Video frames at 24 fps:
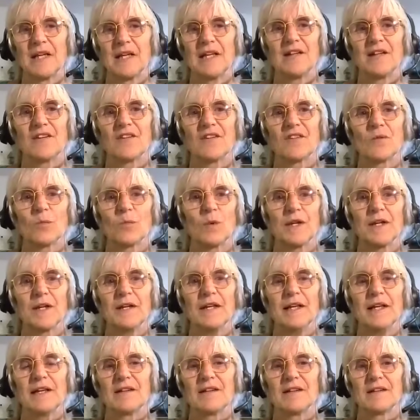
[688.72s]
It's what
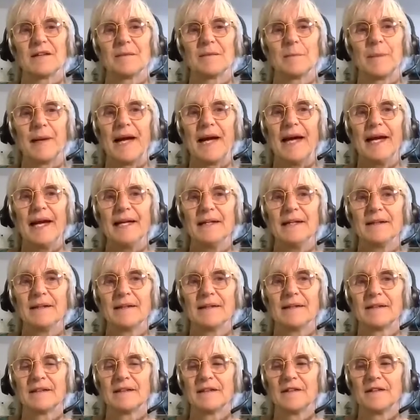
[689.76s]
it is, pain,
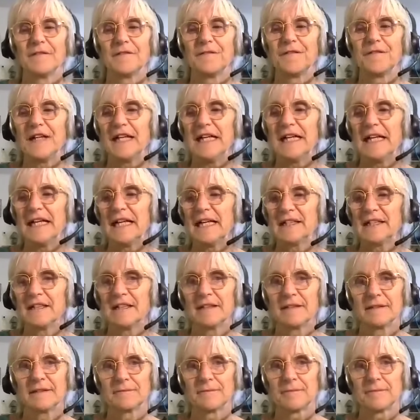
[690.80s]
feeling.